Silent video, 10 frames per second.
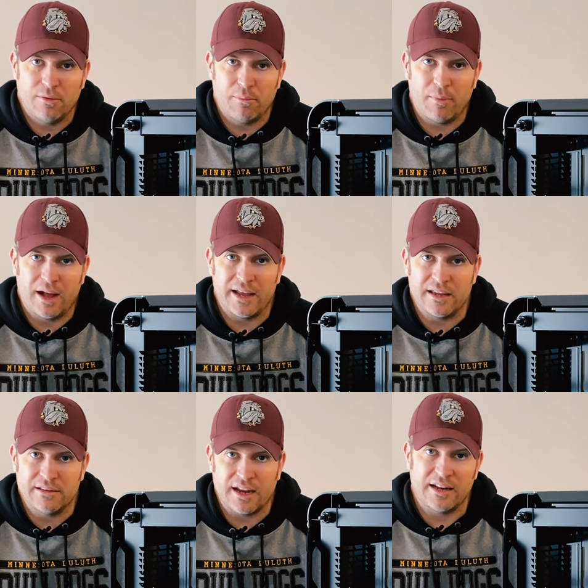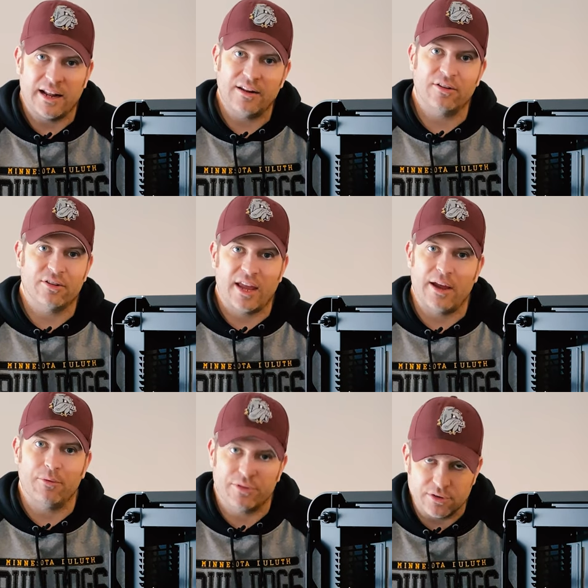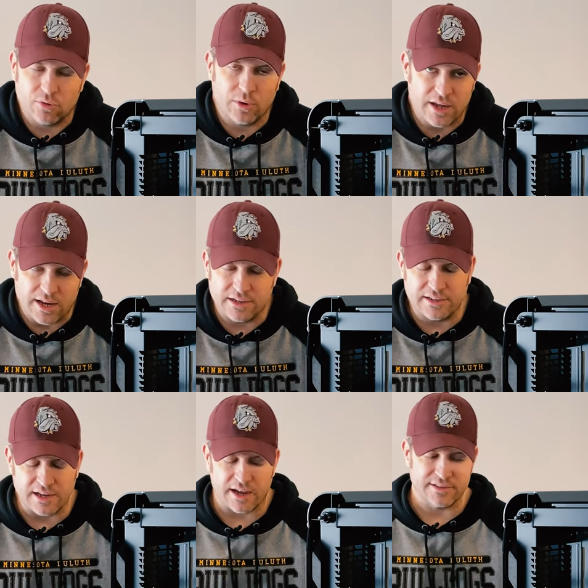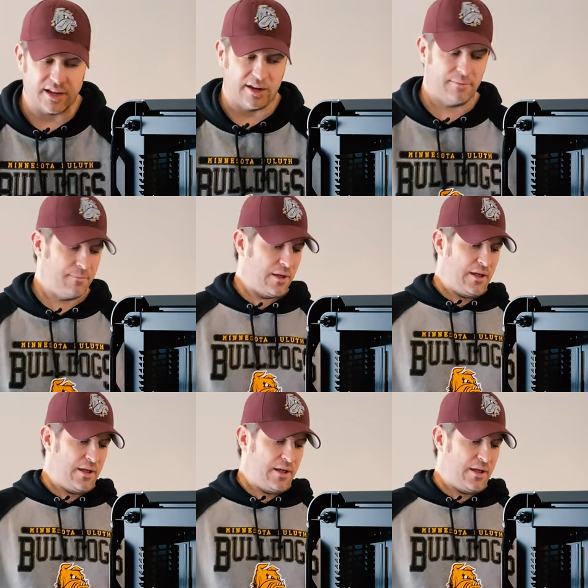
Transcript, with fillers: my 9900K with the 2080 Ti's on it.